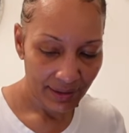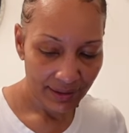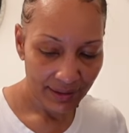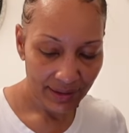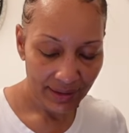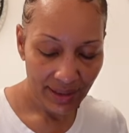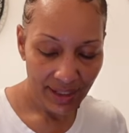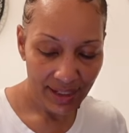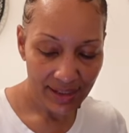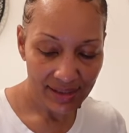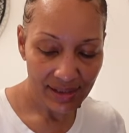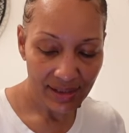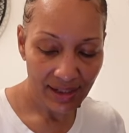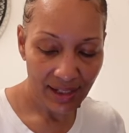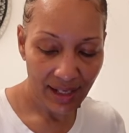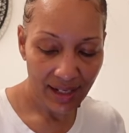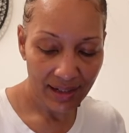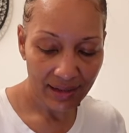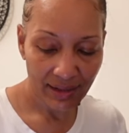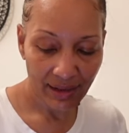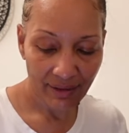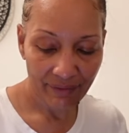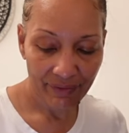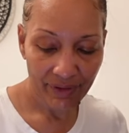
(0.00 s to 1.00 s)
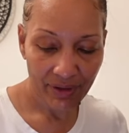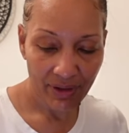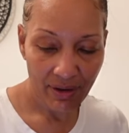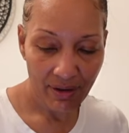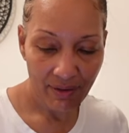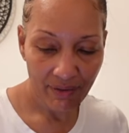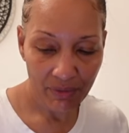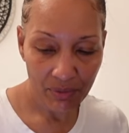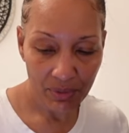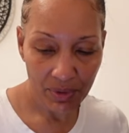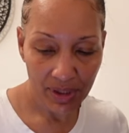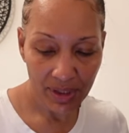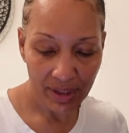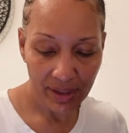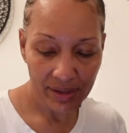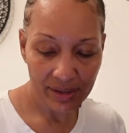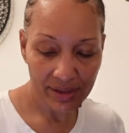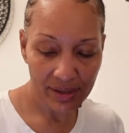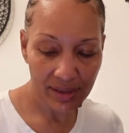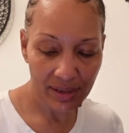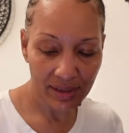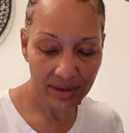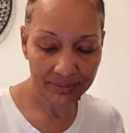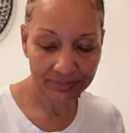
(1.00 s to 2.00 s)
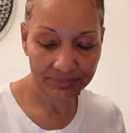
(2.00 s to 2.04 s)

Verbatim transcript: the last day I left off was